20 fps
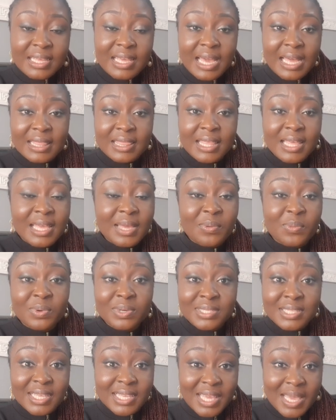I think
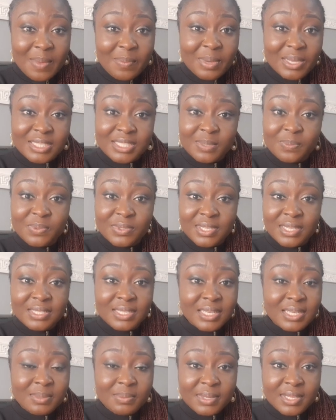once he came and she
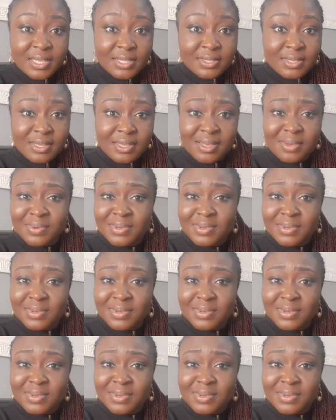presented the matter to him,